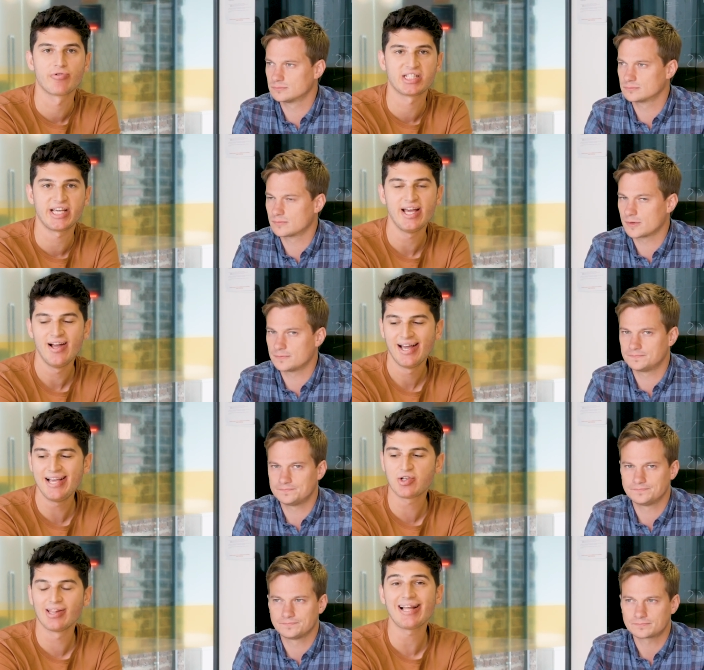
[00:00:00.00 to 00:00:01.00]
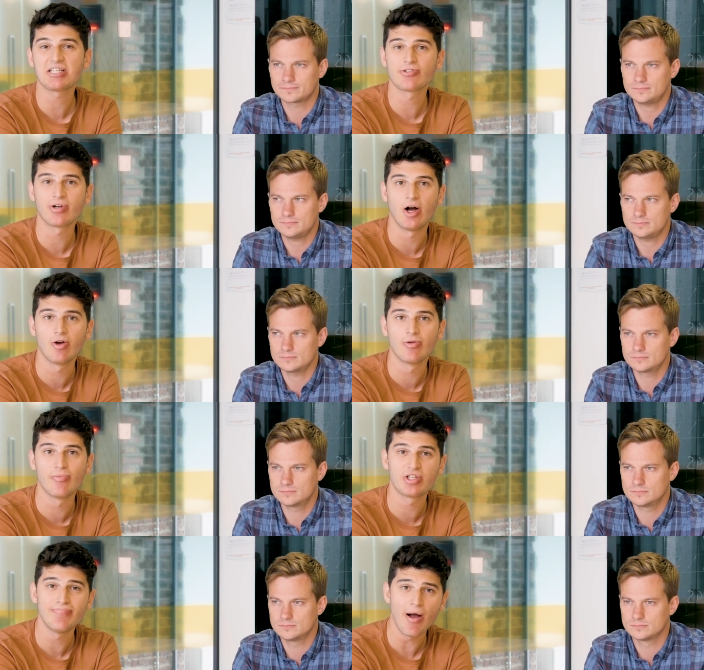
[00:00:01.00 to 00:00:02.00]
Speaker 1: already. He's got Leicester at home,
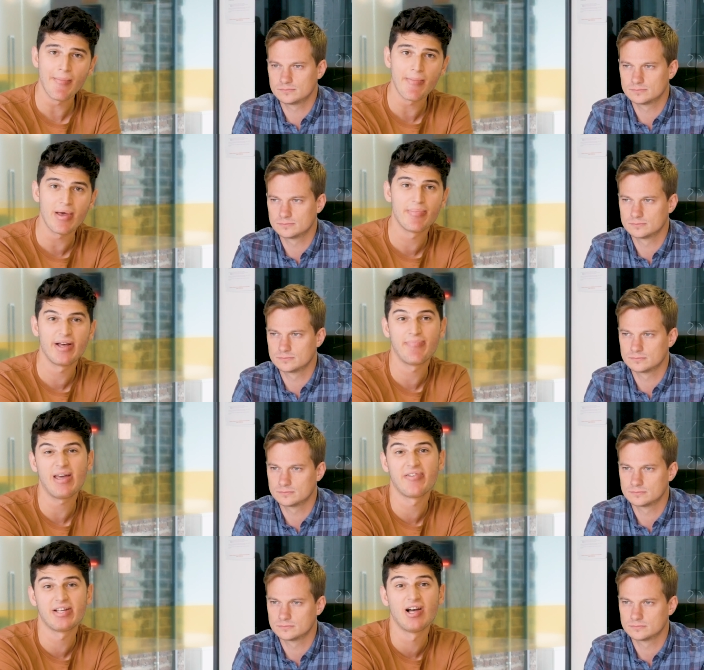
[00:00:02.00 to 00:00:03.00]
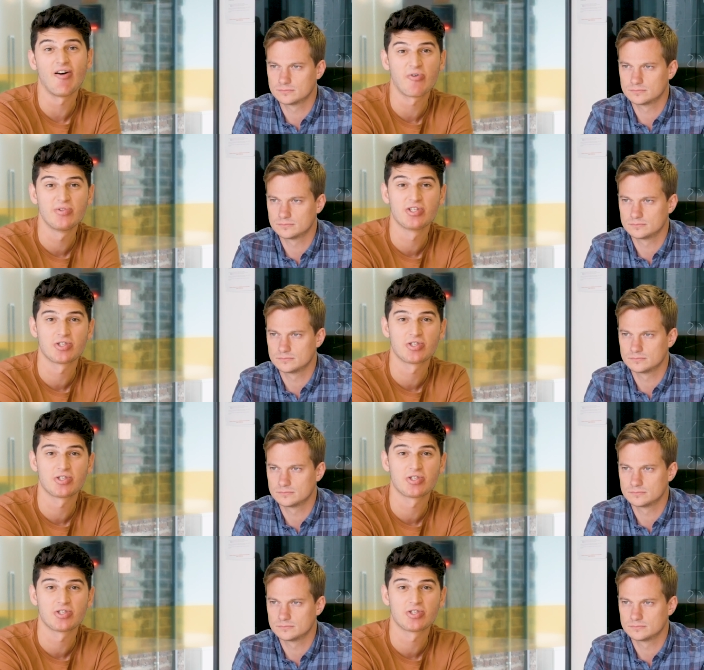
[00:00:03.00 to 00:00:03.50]
which might be a bit, bit of a tough one to